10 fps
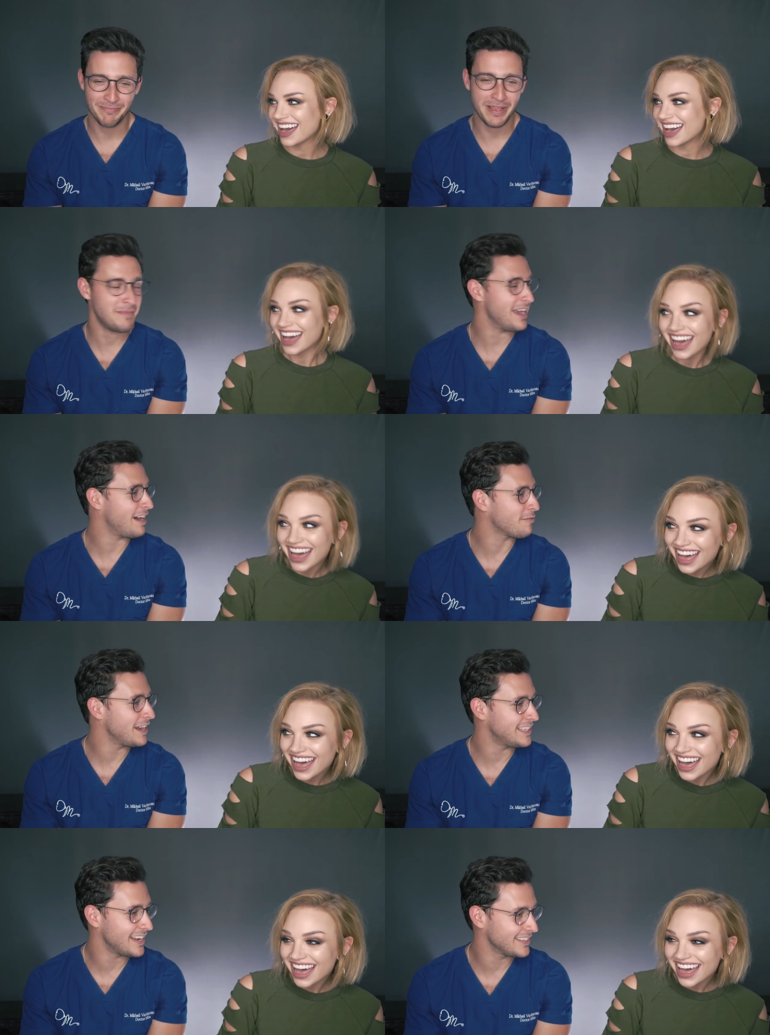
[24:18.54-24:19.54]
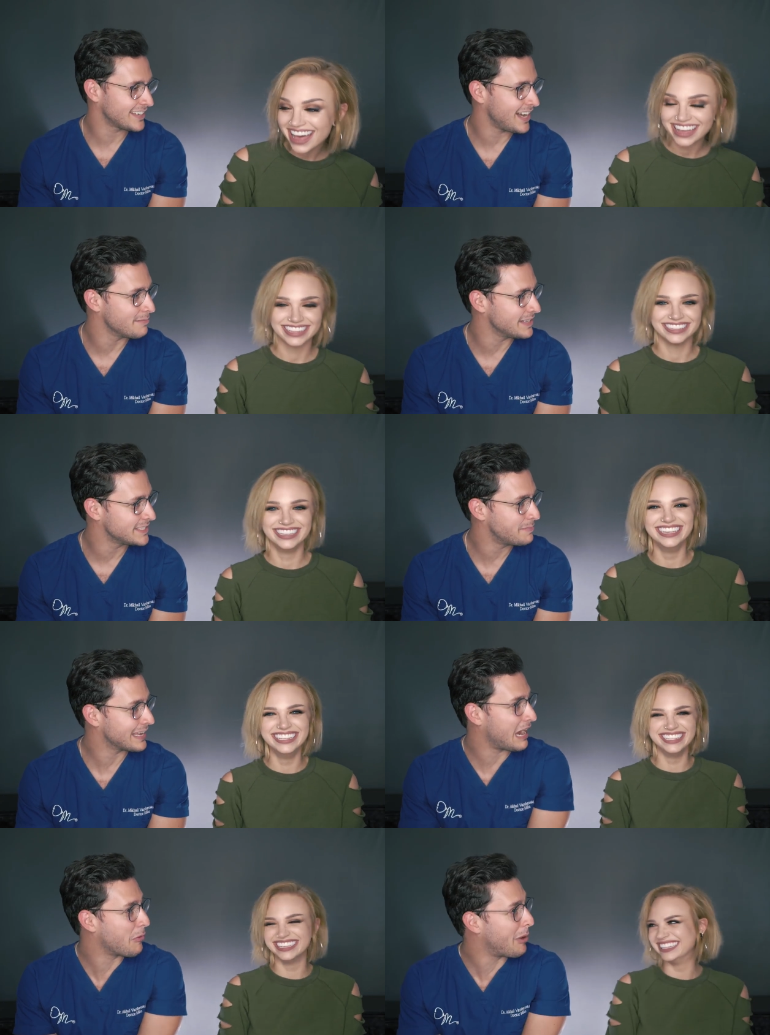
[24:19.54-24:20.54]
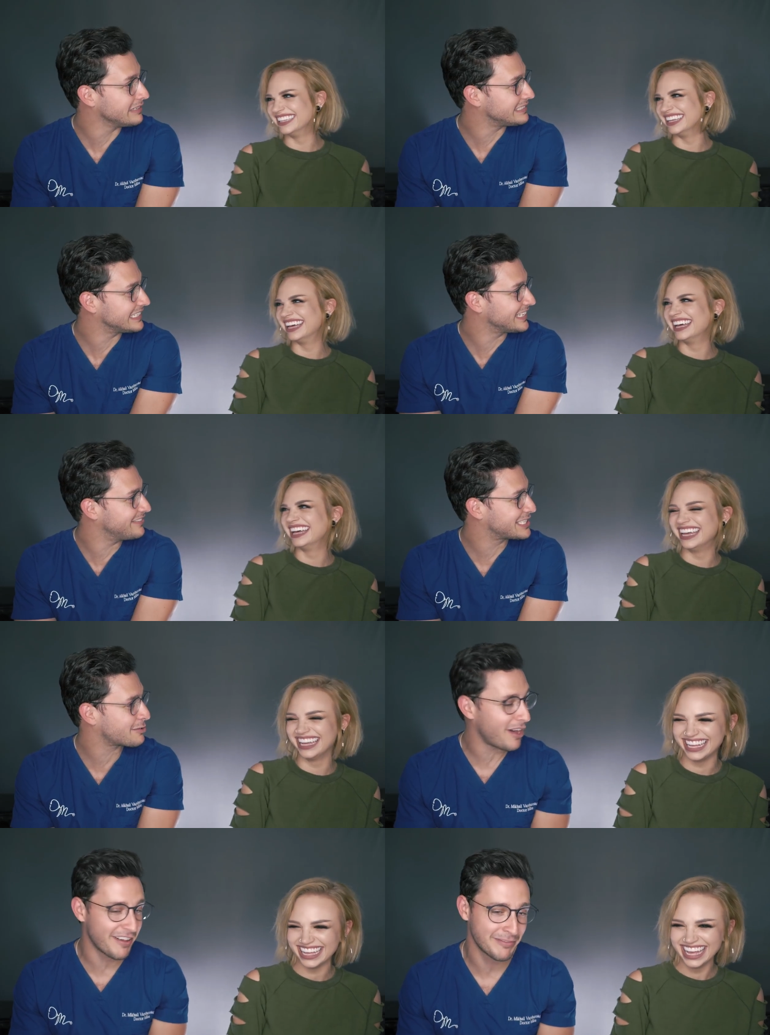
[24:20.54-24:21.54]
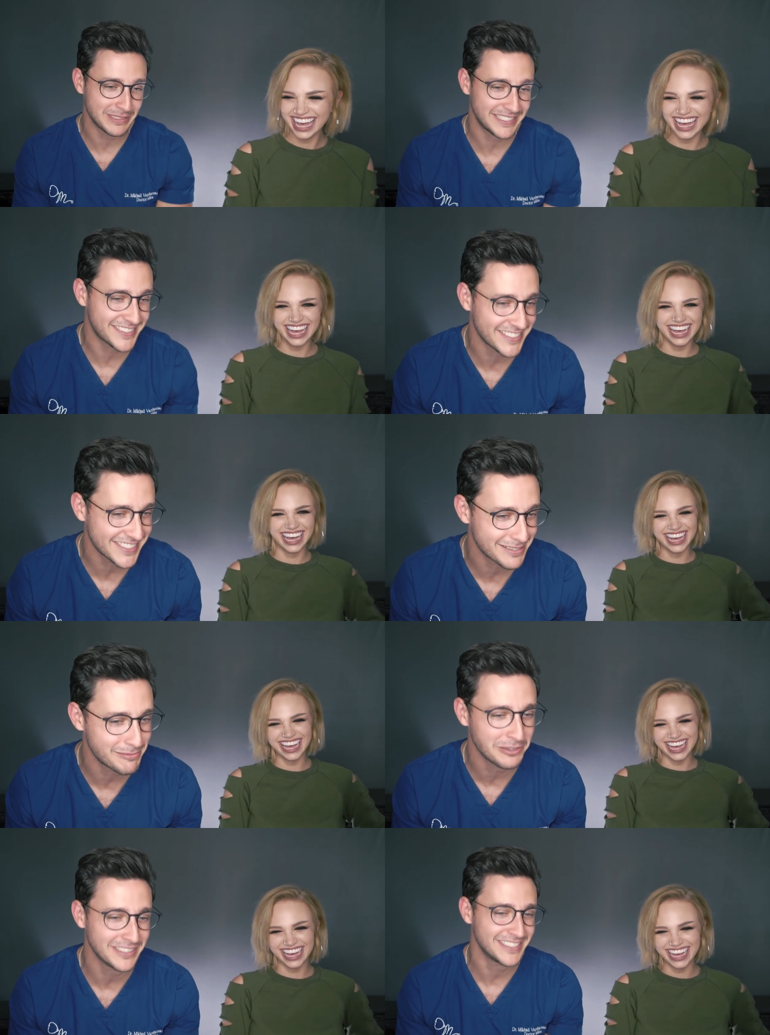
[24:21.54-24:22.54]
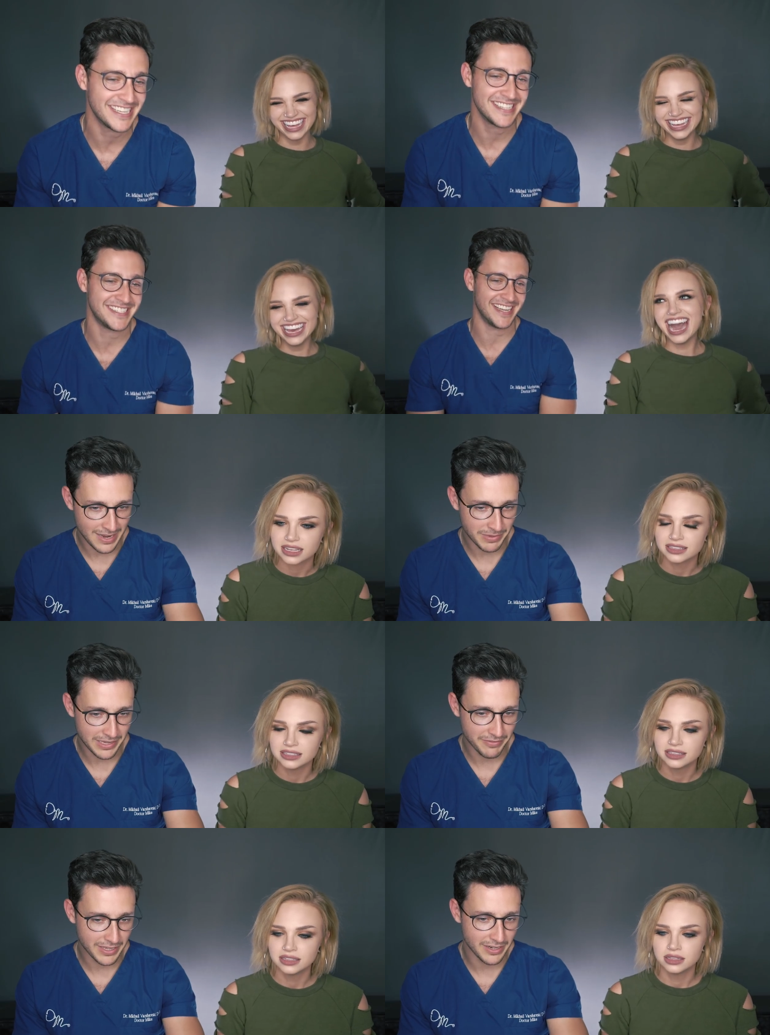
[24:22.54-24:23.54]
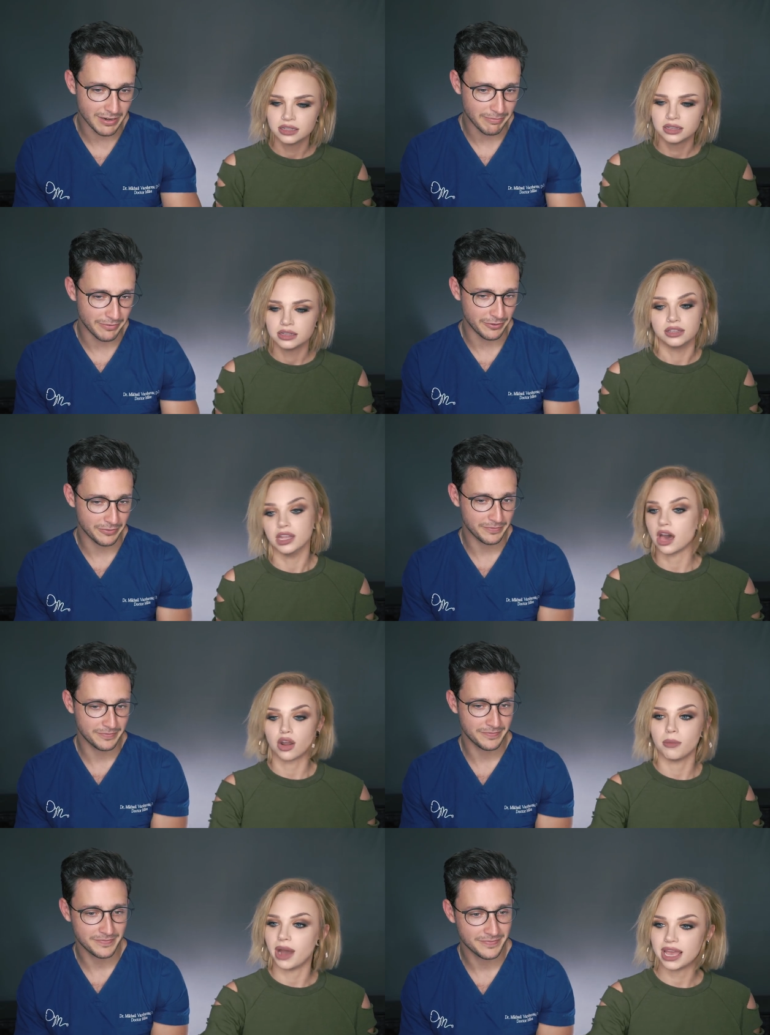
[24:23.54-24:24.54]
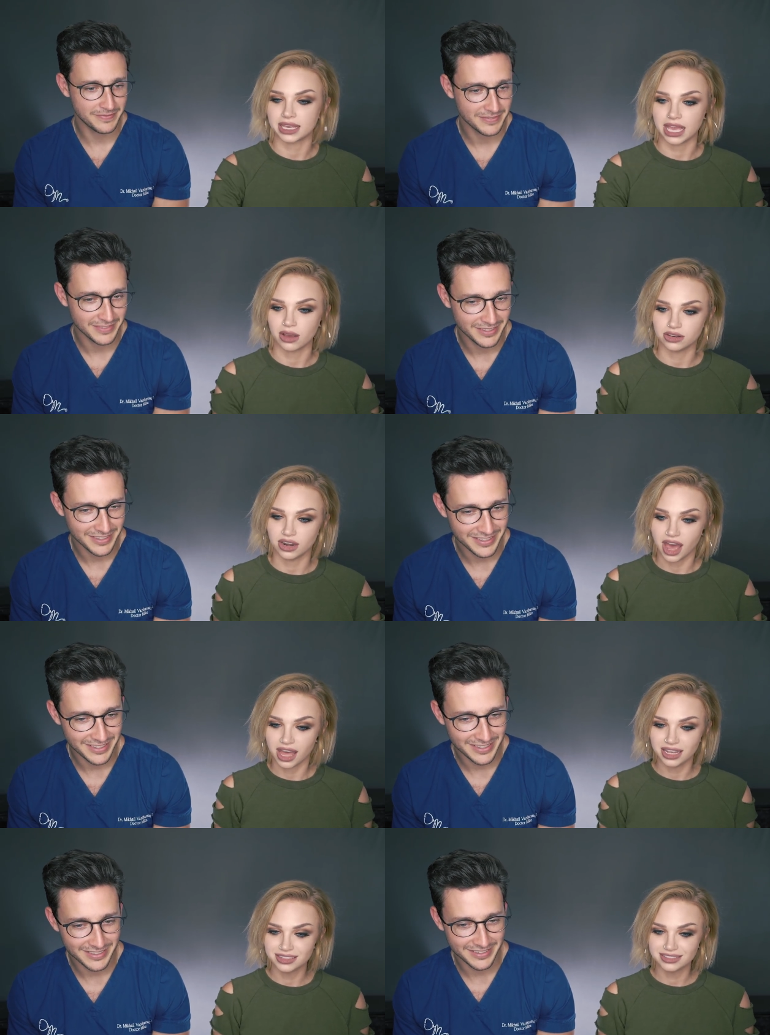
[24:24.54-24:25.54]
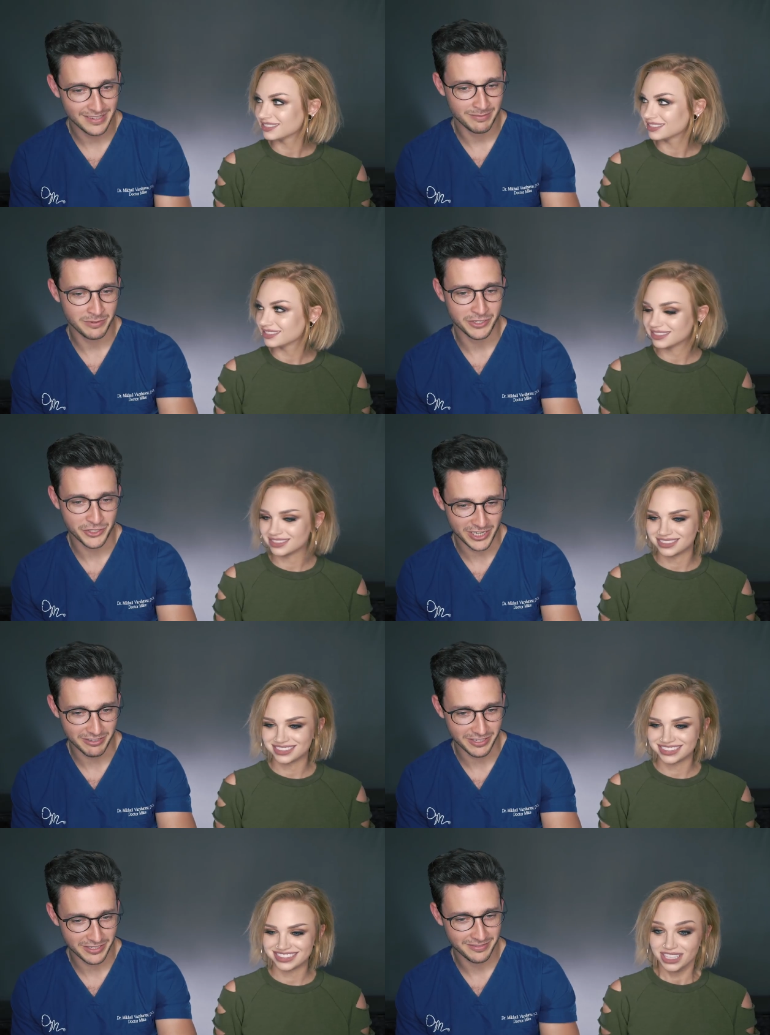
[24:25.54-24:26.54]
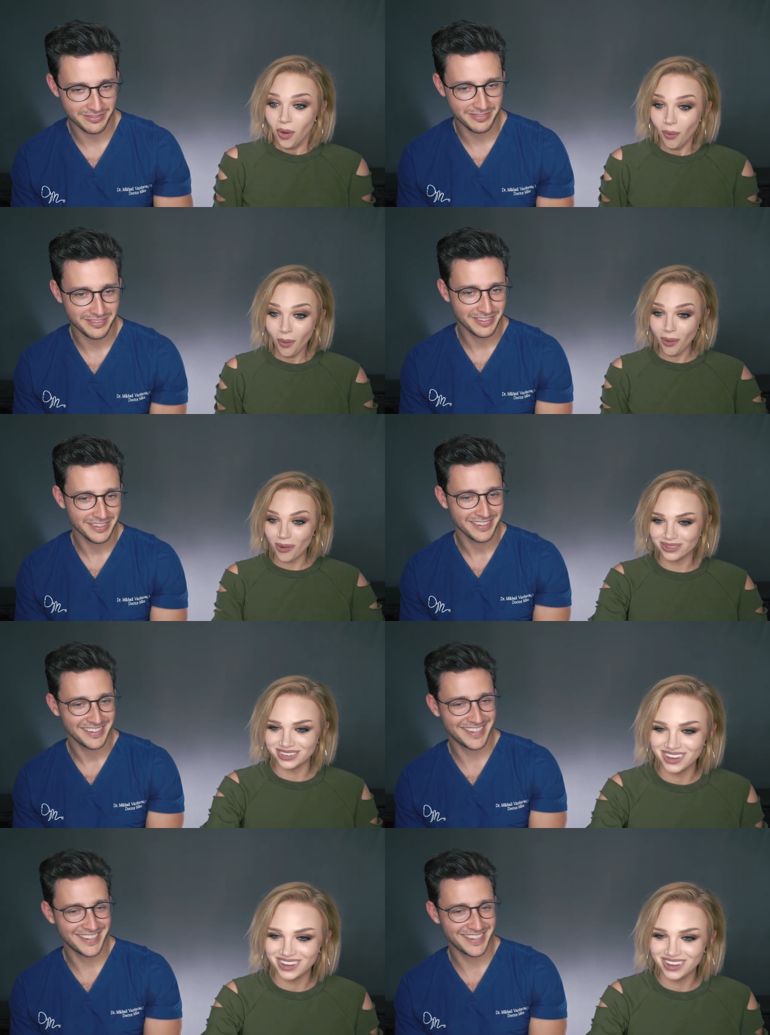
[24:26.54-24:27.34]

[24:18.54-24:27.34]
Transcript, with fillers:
Speaker 1: Maybe I'll write that in the comments. Like, I wanted to give it 12, but the system only said 10. I'm giving it an upvote.
Speaker 2: Not on my account, you're not. I'm
Speaker 1: gonna share it. Oh, no!